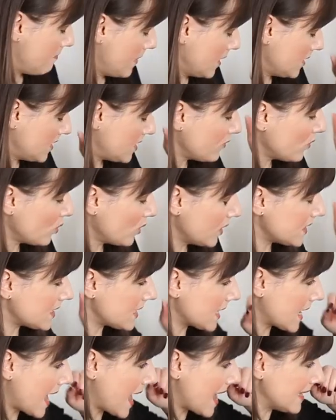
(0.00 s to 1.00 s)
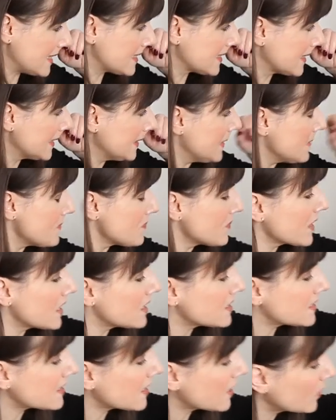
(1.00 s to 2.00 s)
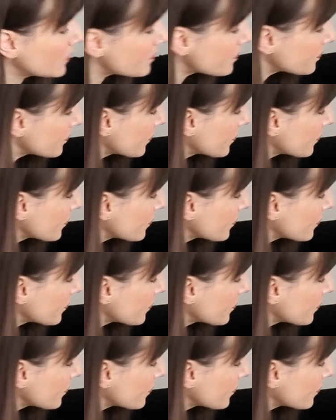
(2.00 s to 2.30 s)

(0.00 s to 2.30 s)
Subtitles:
most of all it's a case. So